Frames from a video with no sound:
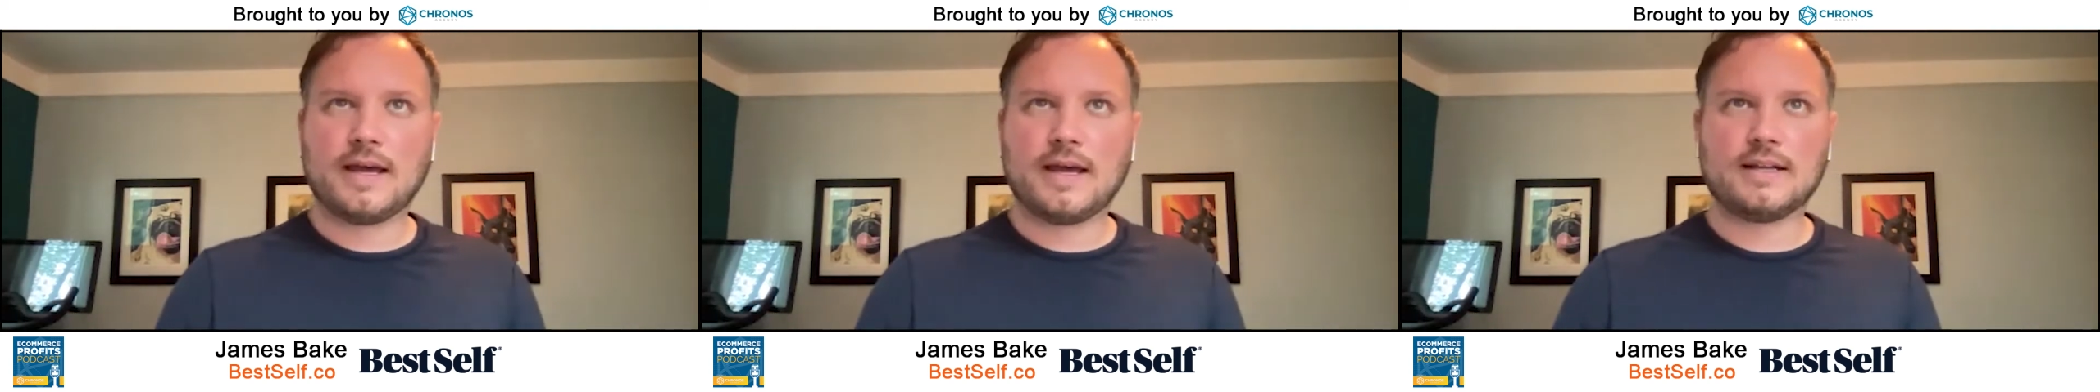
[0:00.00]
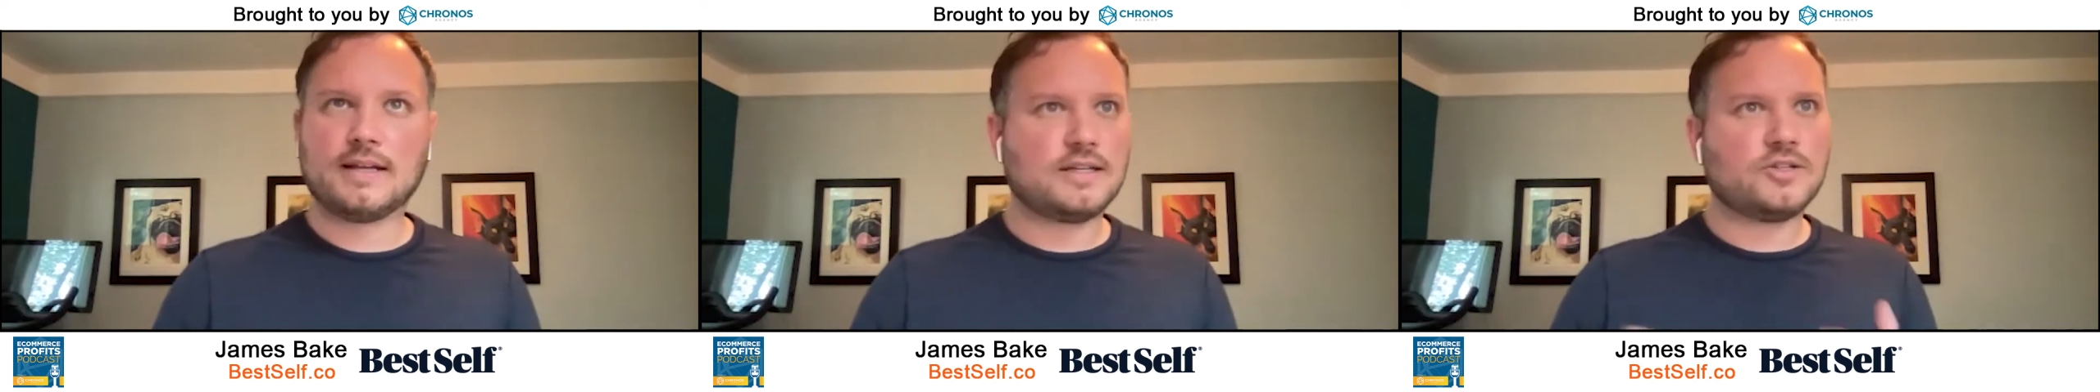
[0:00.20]

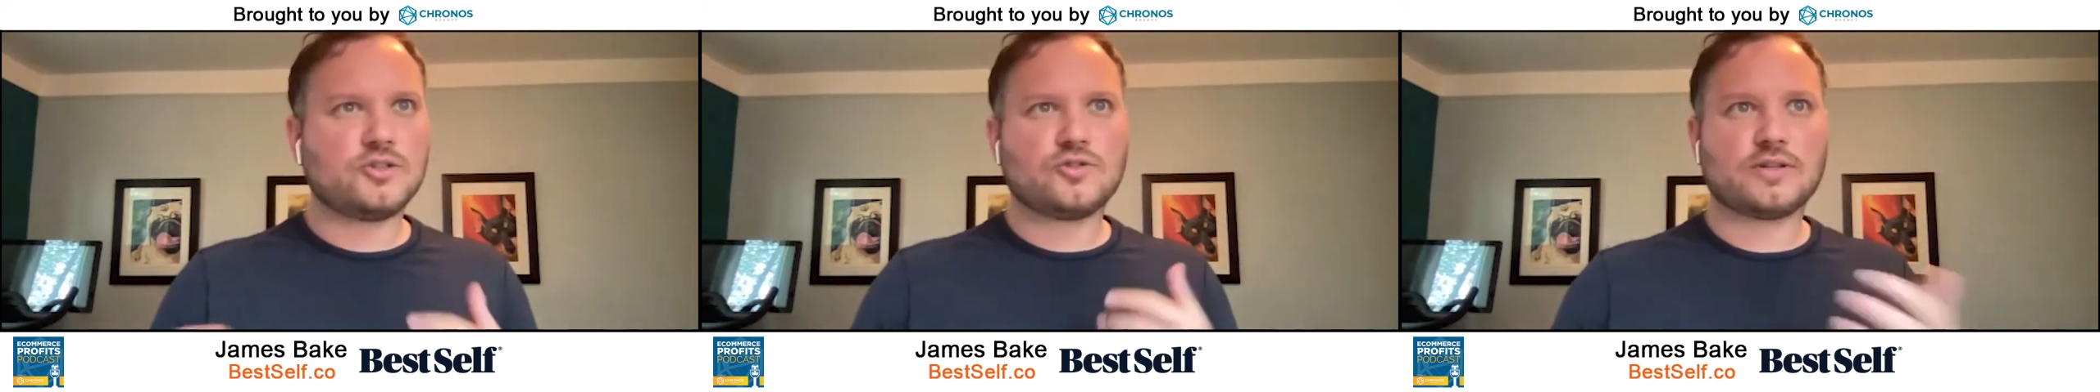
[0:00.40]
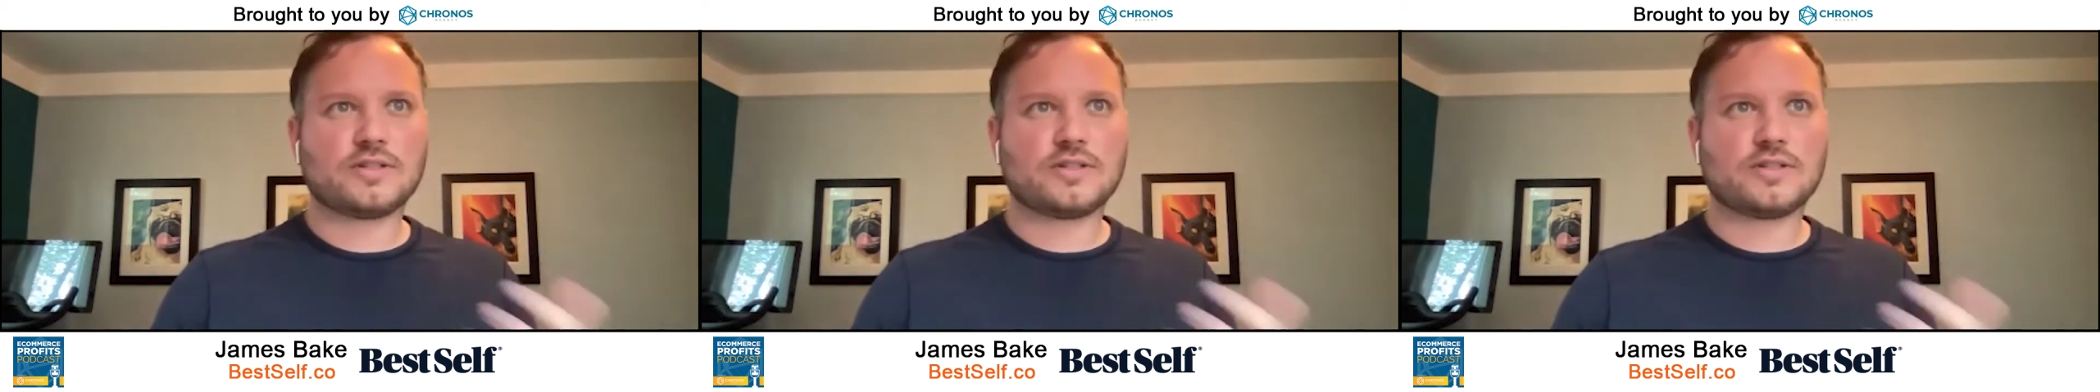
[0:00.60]
And it's
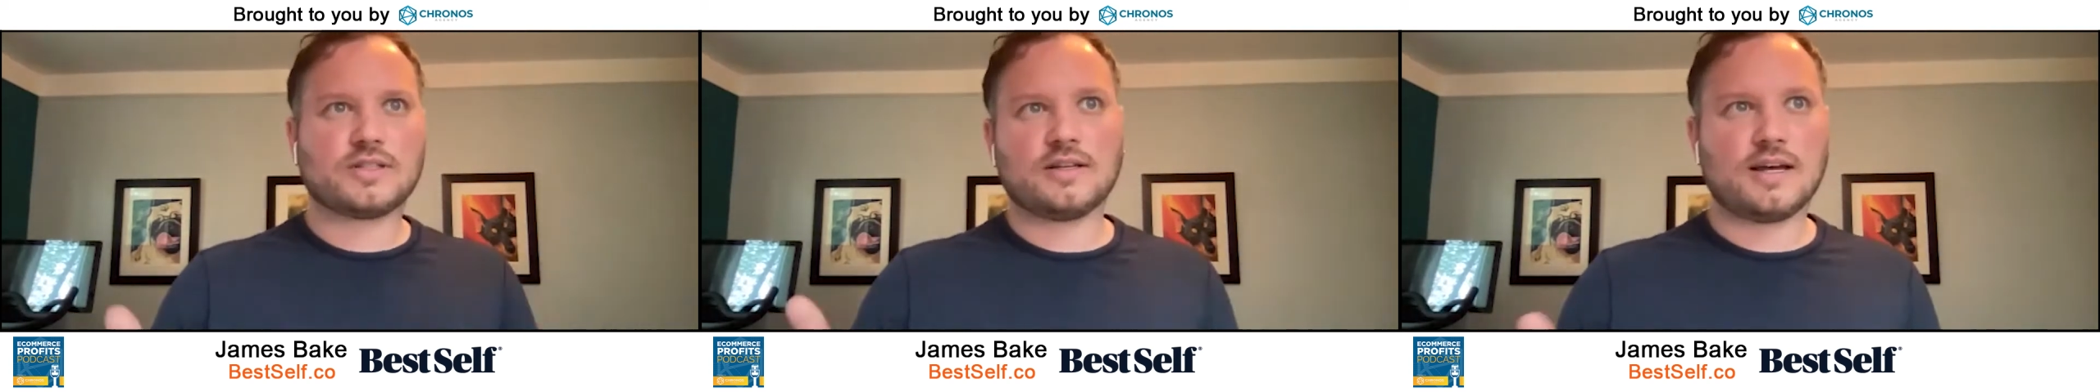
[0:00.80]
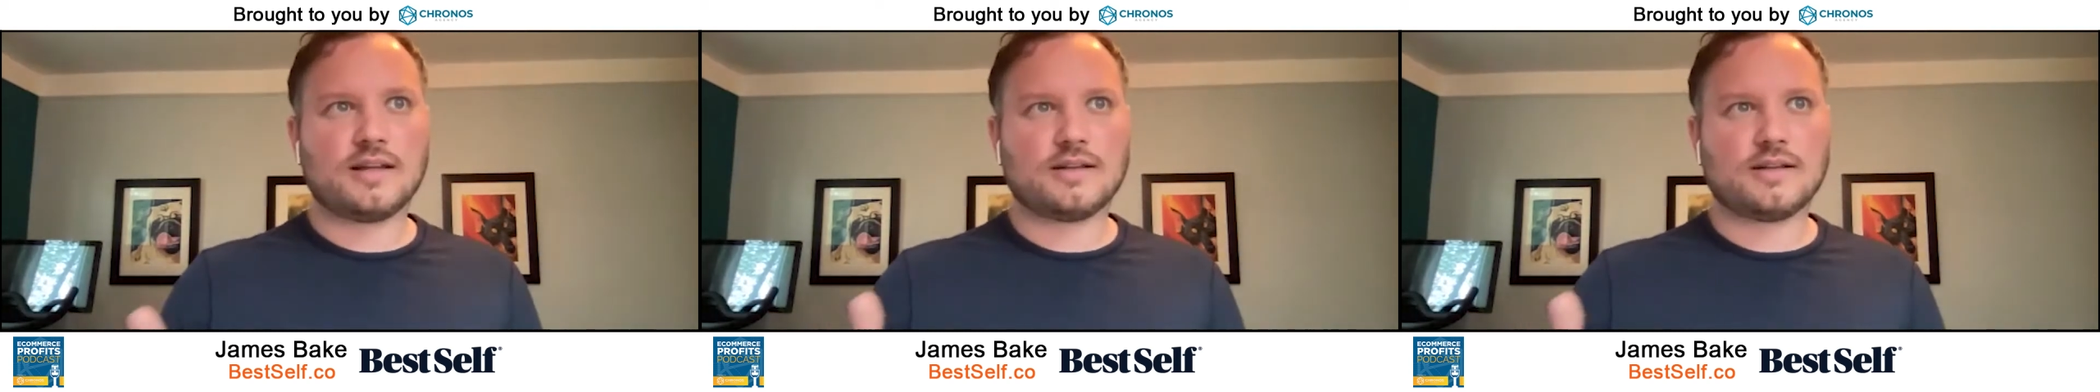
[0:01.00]

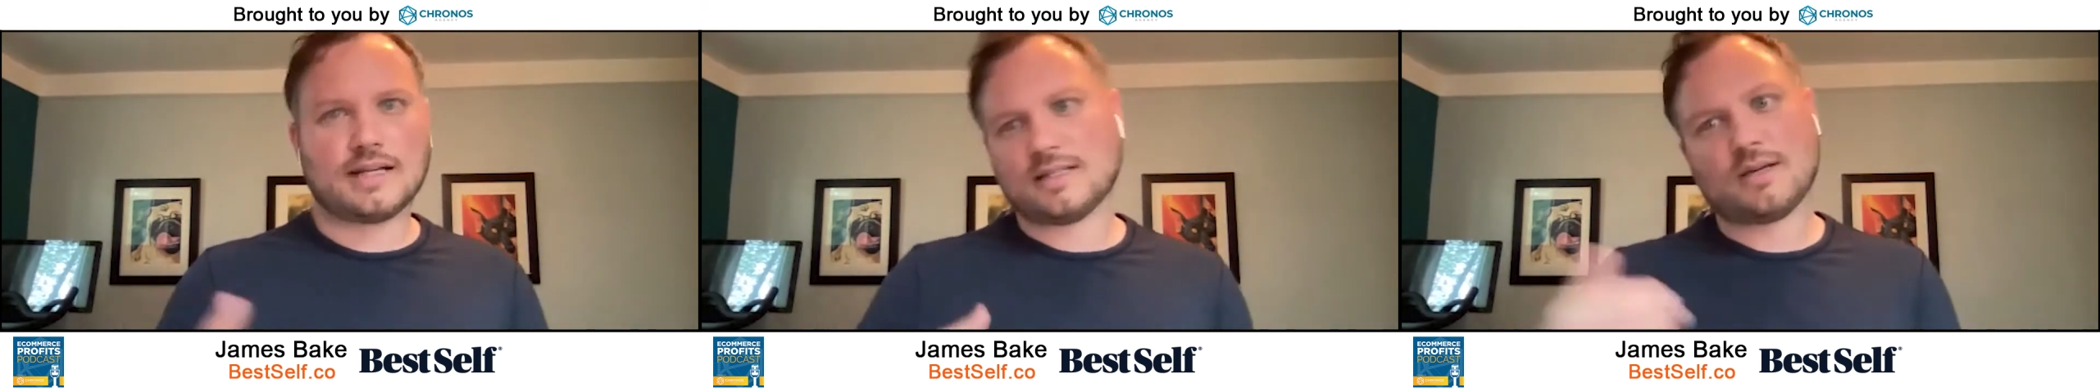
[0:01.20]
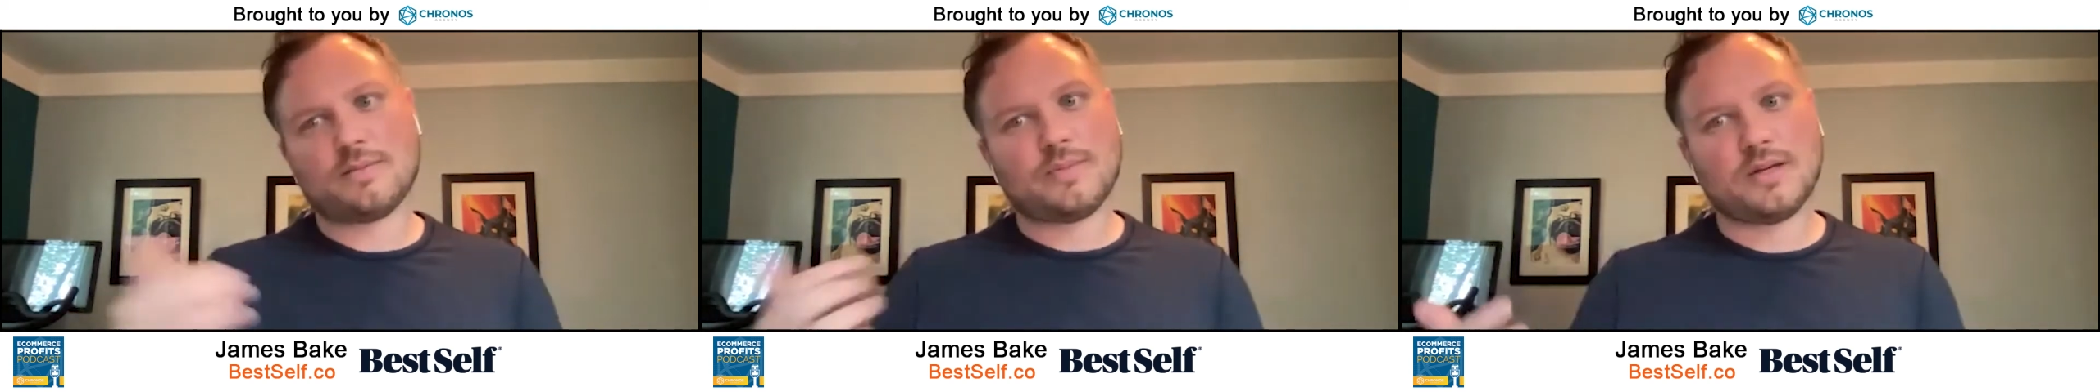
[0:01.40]
interesting that
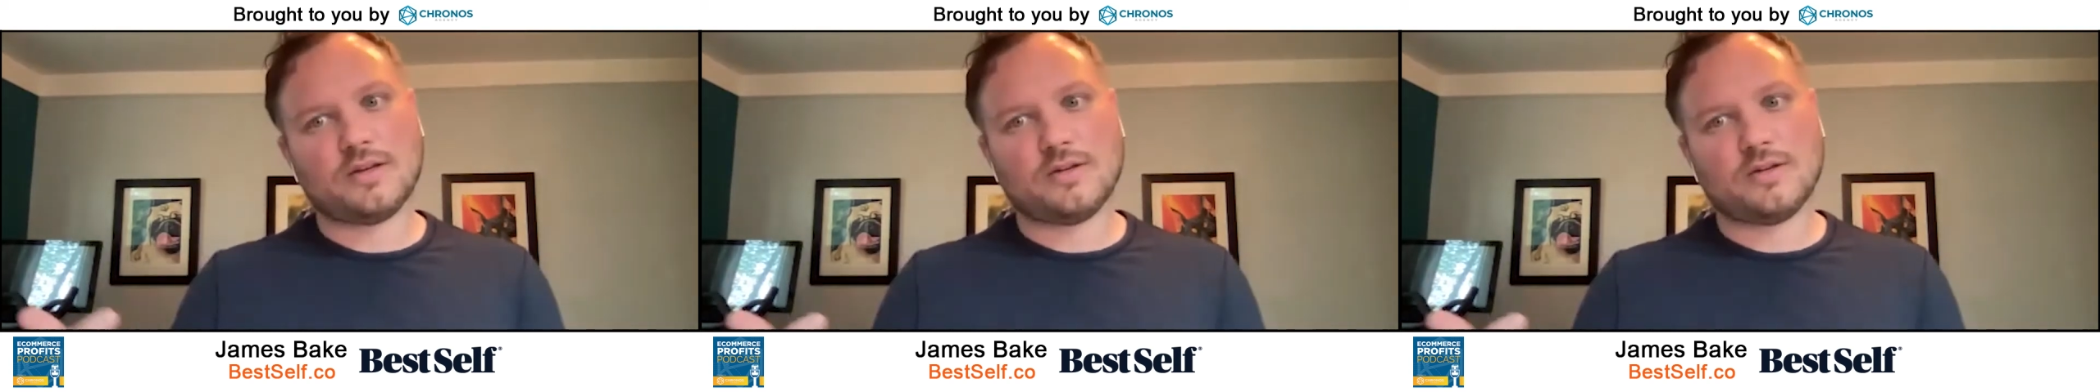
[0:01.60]
that's